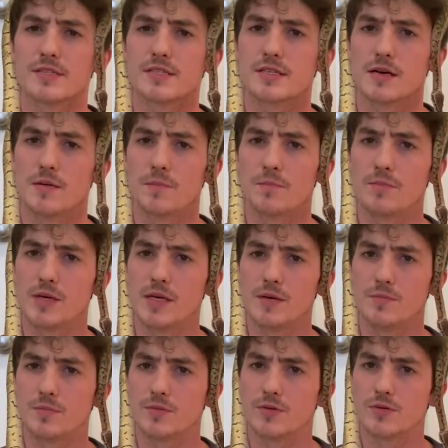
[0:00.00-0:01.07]
Some
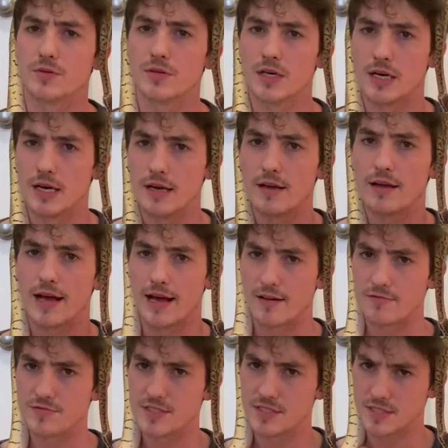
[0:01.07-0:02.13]
people
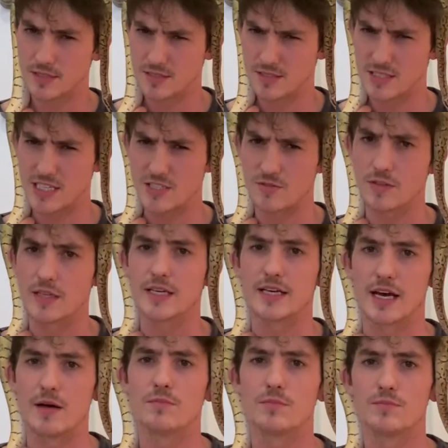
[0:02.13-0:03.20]
have successfully
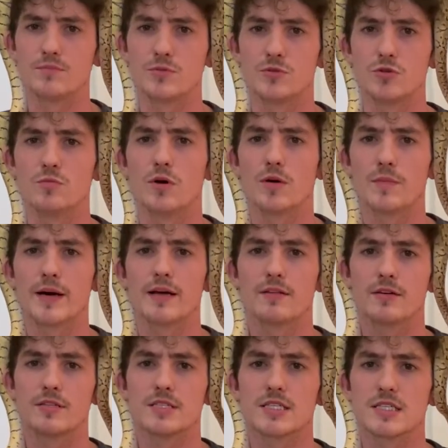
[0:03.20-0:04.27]
kept 2 ball
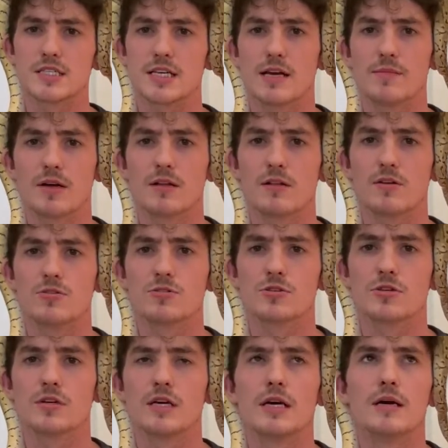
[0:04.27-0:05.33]
pythons in the same
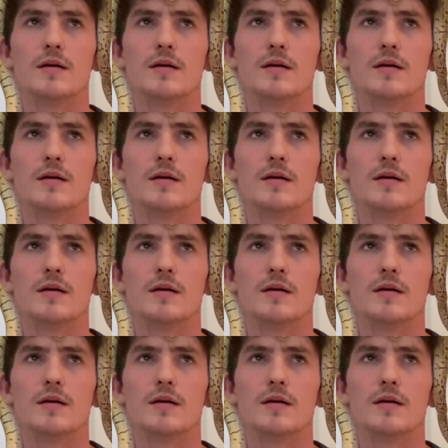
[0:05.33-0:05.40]
enclosure,